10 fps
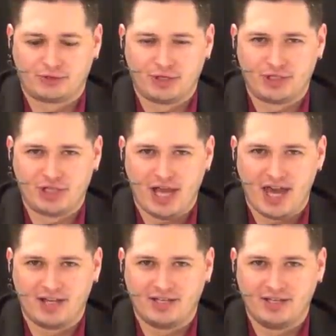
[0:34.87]

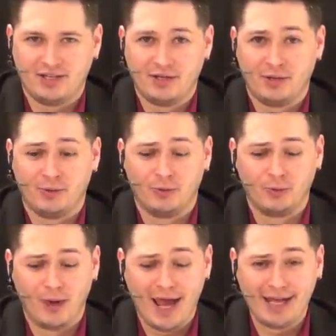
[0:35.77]
Christianity
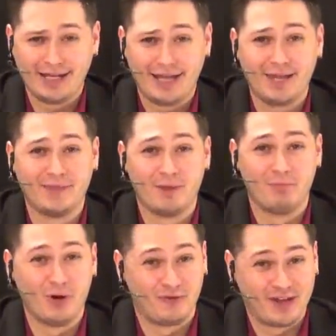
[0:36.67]
right in the
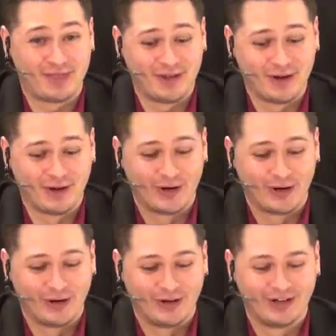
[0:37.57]
movie
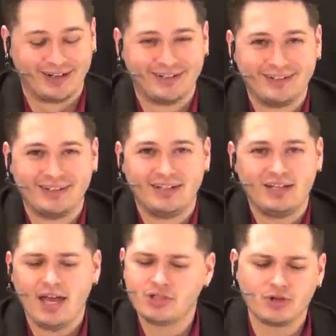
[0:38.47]
theater.
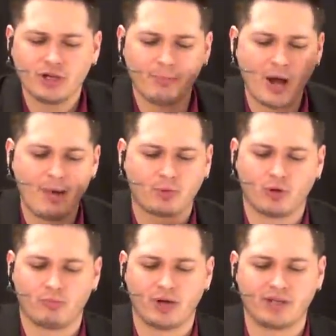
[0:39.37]
Yeah, during a
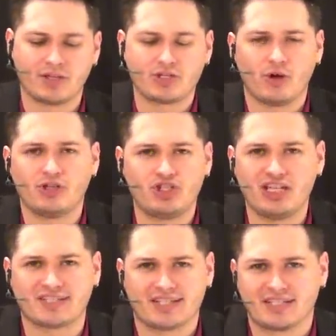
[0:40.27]
popcorn break, they saw
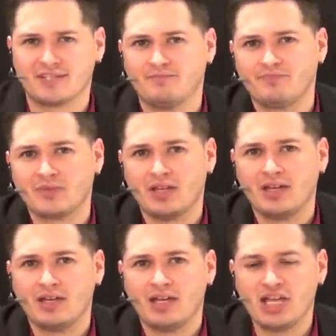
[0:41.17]
Jesus.
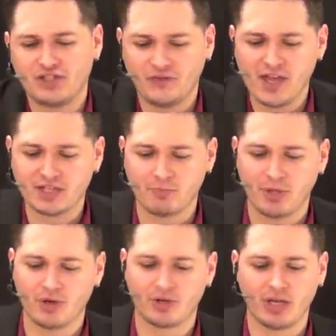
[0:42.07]
His face
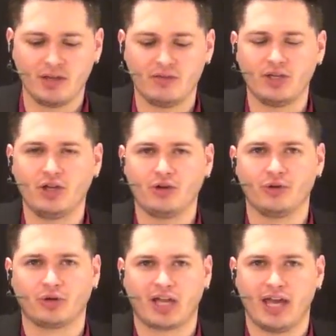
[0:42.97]
appeared in the
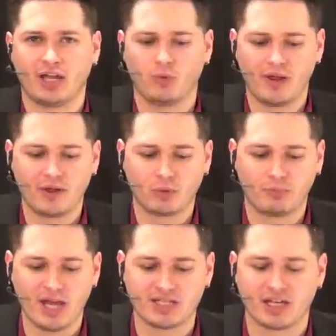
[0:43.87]
urinal cake while they
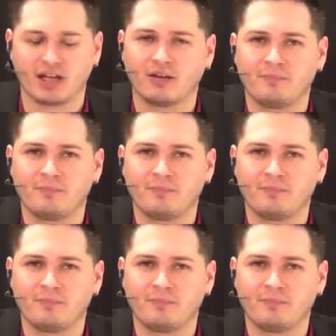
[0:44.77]
were pissing.